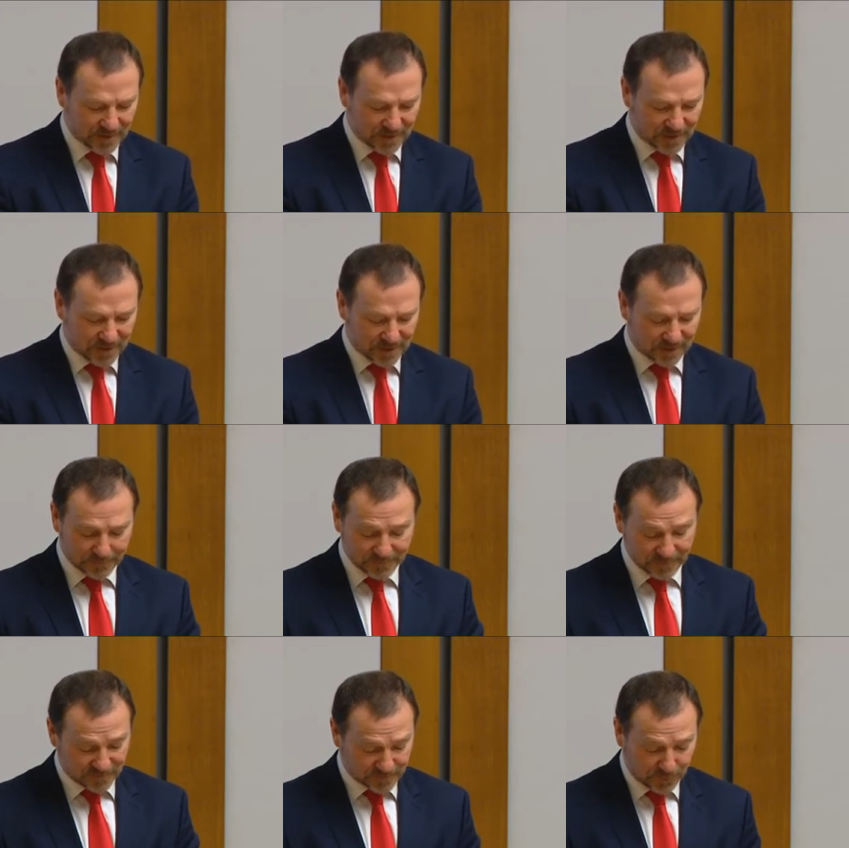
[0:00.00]

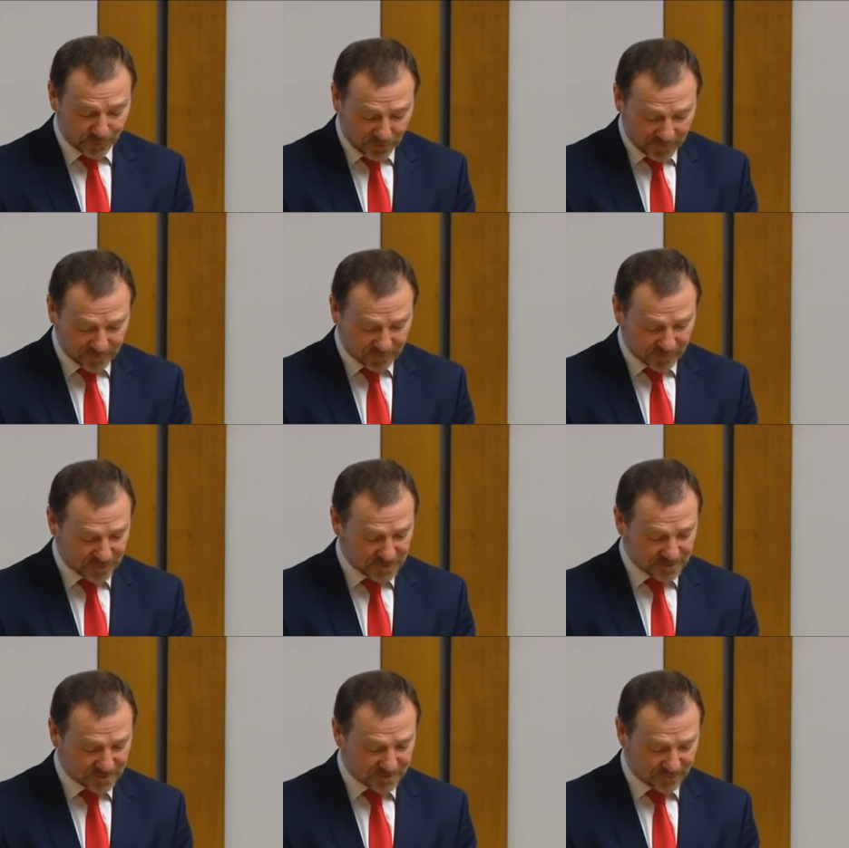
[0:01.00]
Obviously, it's a progressive
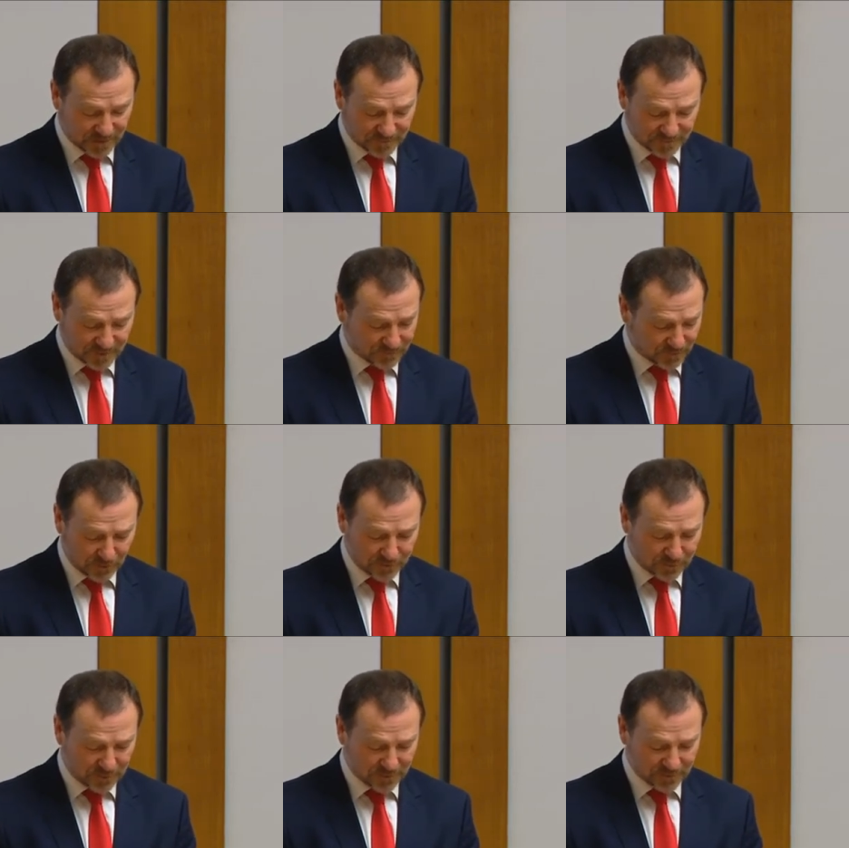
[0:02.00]
condition, develops over a long
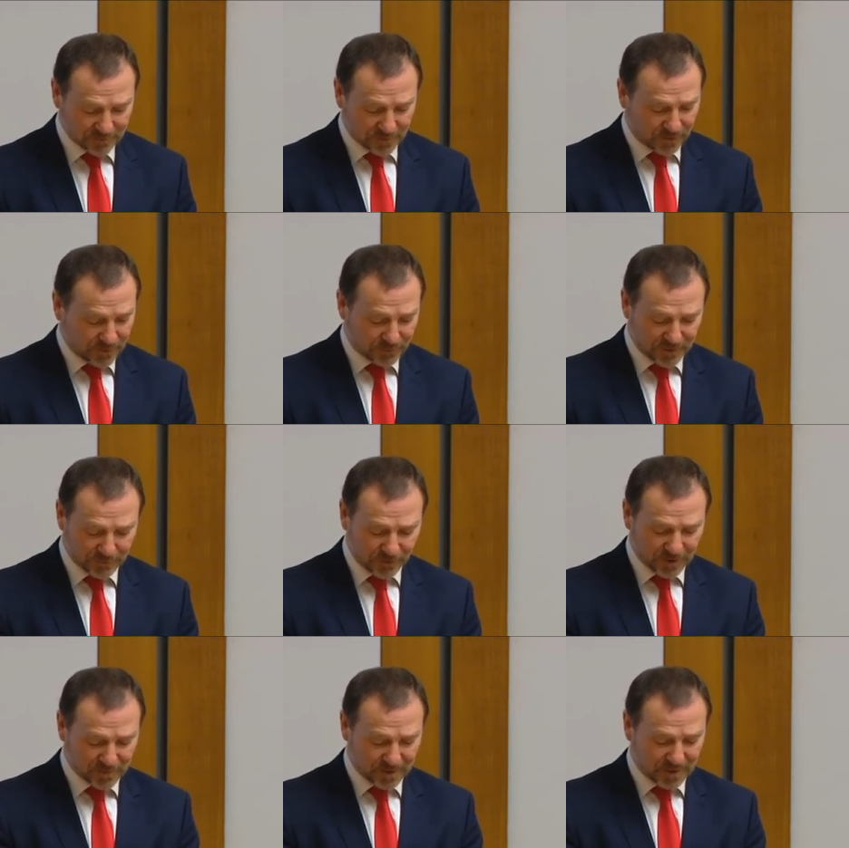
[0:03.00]
period of time where the
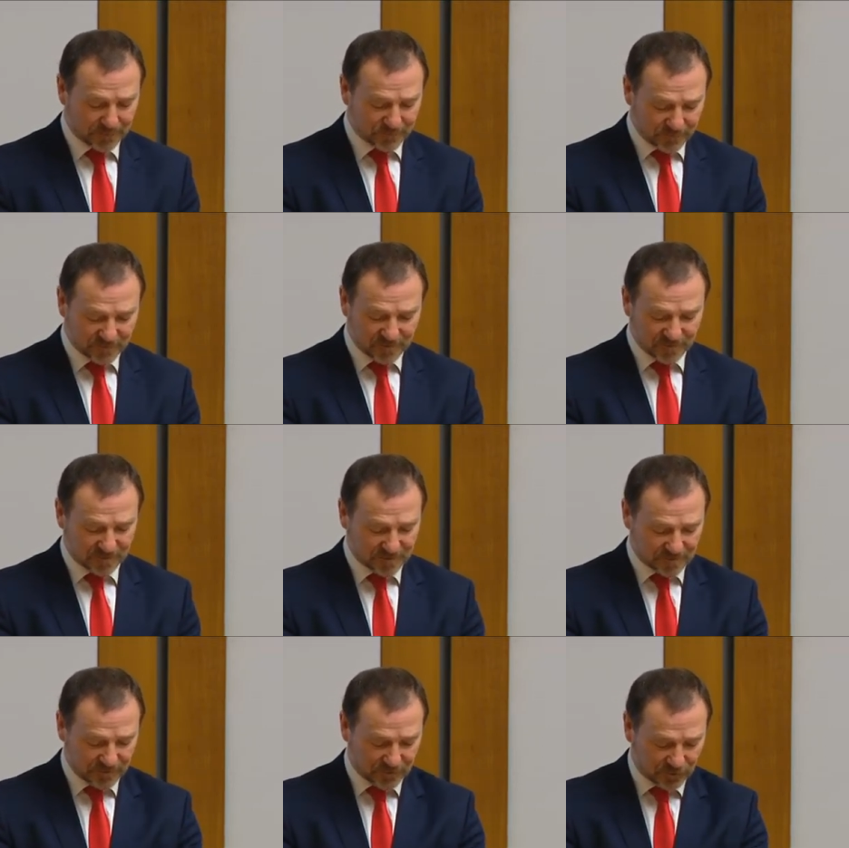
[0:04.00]
body becomes resistant
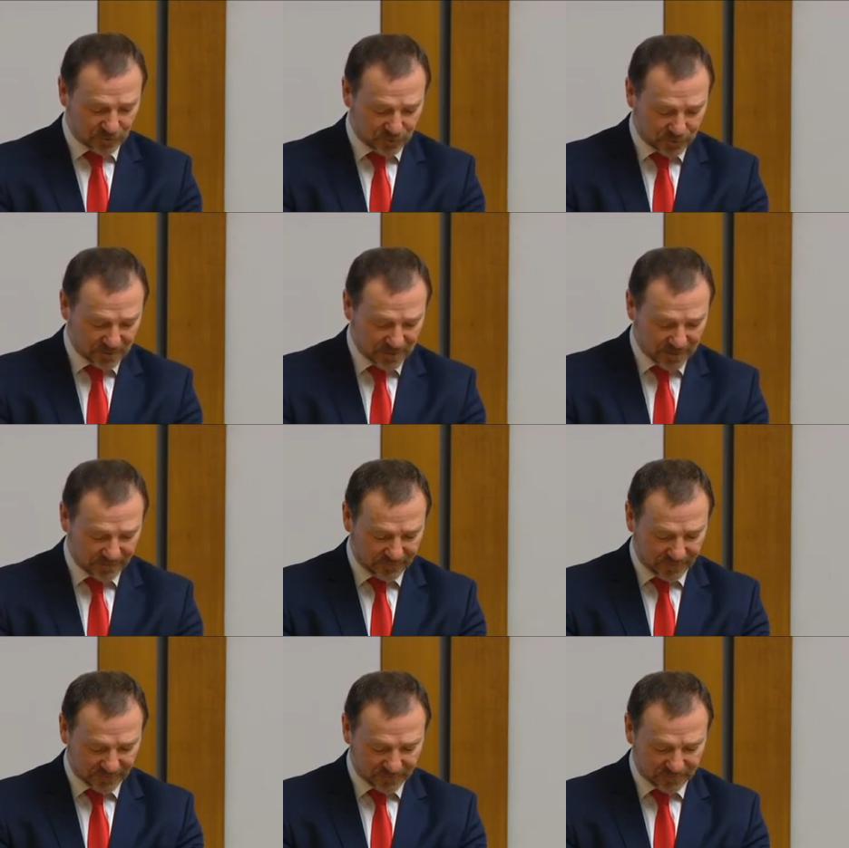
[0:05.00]
to the normal
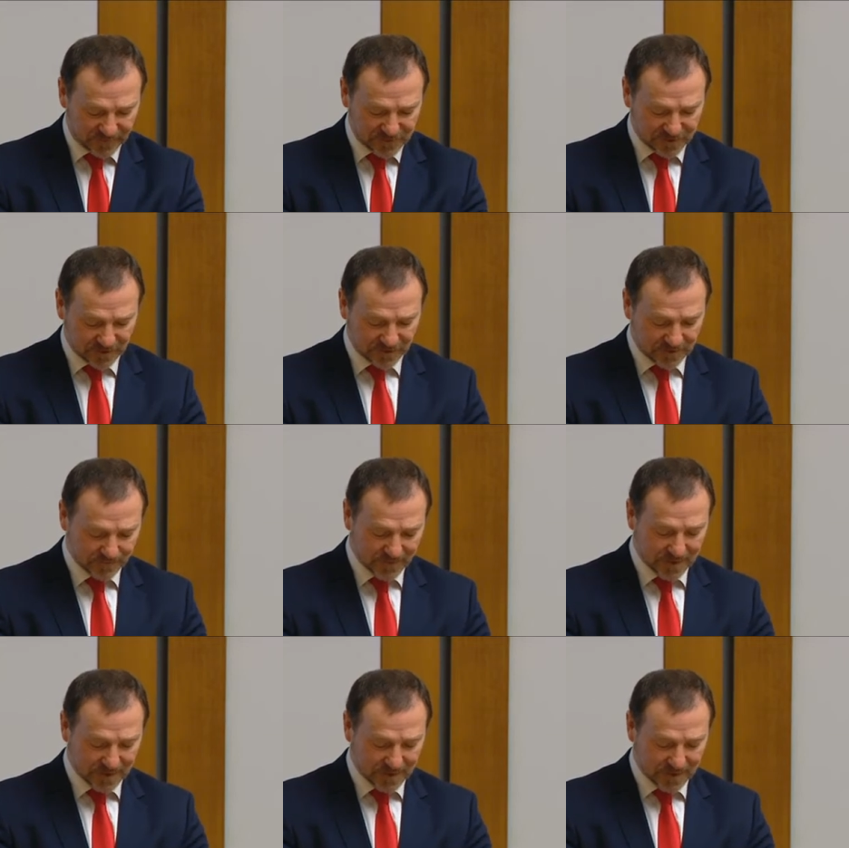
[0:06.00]
effects of insulin,